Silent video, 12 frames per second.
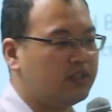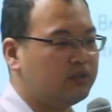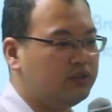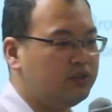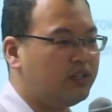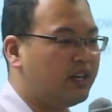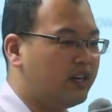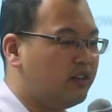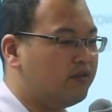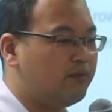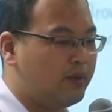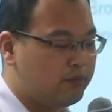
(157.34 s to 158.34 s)
the 2 kind
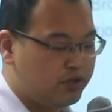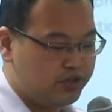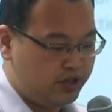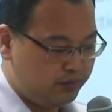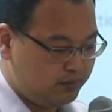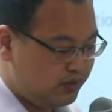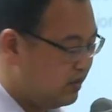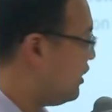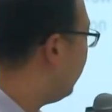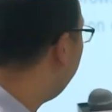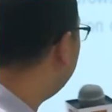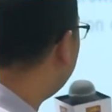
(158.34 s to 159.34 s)
of
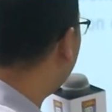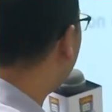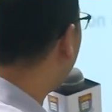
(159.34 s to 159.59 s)
memberships. The